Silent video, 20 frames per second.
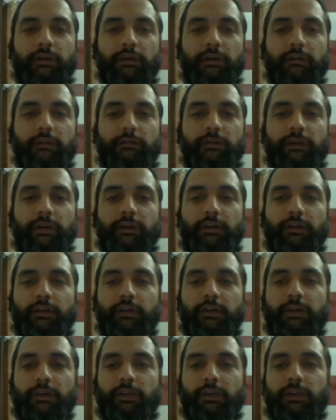we
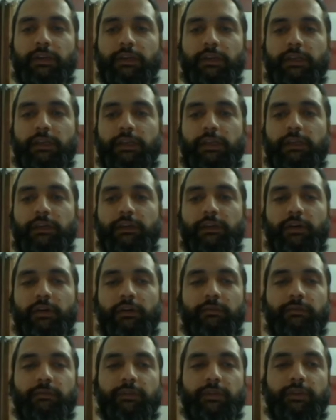cannot read a
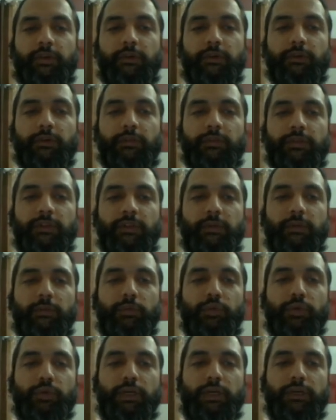DOM without using the
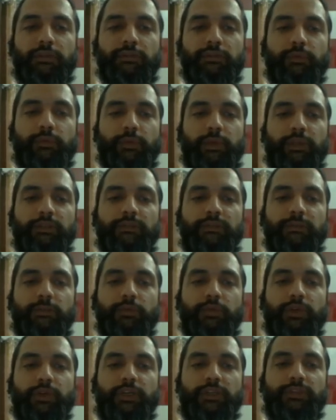monad. So what is the
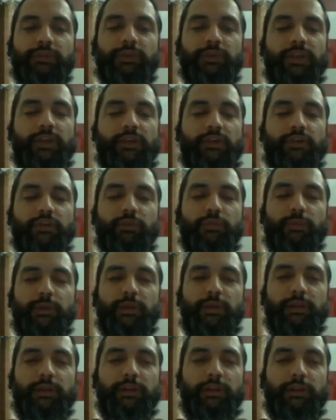monad? We need not to
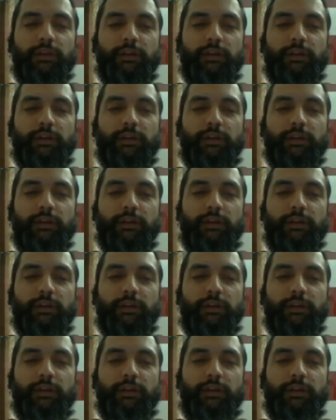be